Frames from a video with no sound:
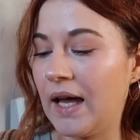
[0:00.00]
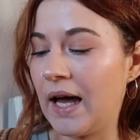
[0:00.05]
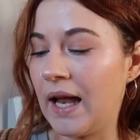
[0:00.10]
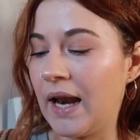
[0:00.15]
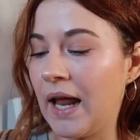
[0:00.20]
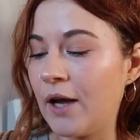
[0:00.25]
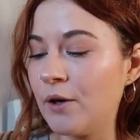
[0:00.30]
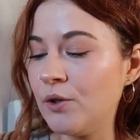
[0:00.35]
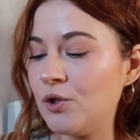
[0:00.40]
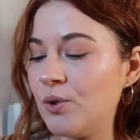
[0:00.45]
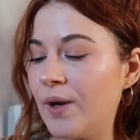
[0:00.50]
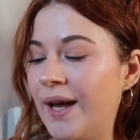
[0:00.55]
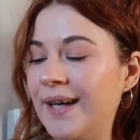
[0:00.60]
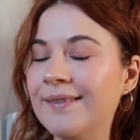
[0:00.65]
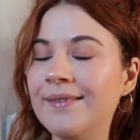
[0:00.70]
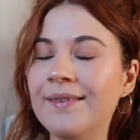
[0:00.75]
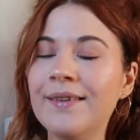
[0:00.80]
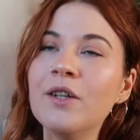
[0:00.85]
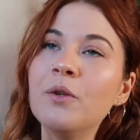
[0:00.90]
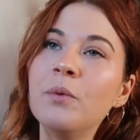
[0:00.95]
and how do I
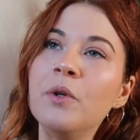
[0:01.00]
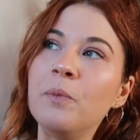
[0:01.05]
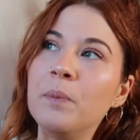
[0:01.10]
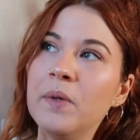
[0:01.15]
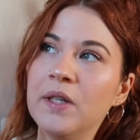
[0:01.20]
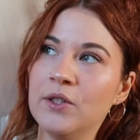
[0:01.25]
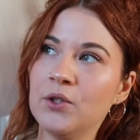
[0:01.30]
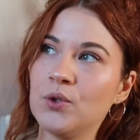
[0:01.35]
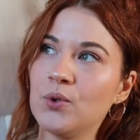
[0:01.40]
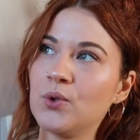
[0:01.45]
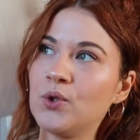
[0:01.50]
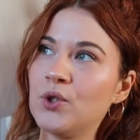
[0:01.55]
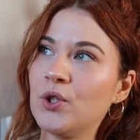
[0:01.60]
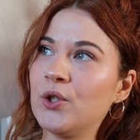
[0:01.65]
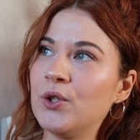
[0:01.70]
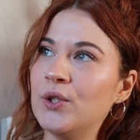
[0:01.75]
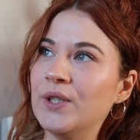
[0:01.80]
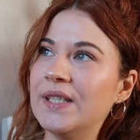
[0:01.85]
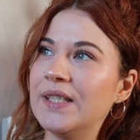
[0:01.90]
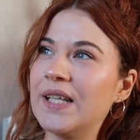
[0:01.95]
deal with being so
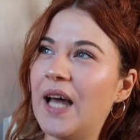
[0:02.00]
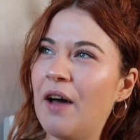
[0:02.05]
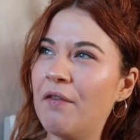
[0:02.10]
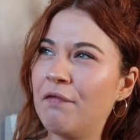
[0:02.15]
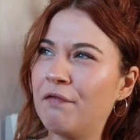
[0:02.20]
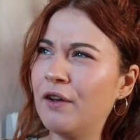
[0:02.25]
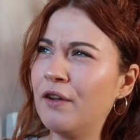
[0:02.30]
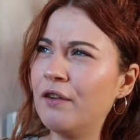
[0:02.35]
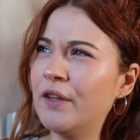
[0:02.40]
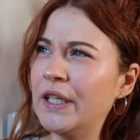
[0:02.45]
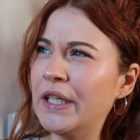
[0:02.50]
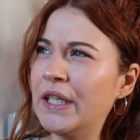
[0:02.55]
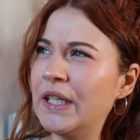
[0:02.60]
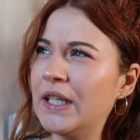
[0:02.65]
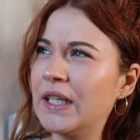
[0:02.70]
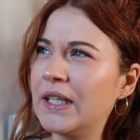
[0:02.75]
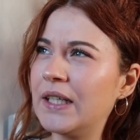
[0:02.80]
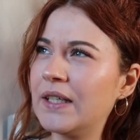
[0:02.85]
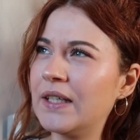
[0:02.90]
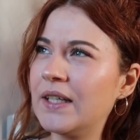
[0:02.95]
secluded I feel
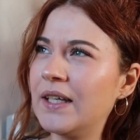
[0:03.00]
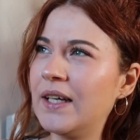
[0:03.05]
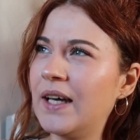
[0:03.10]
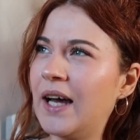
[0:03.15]
like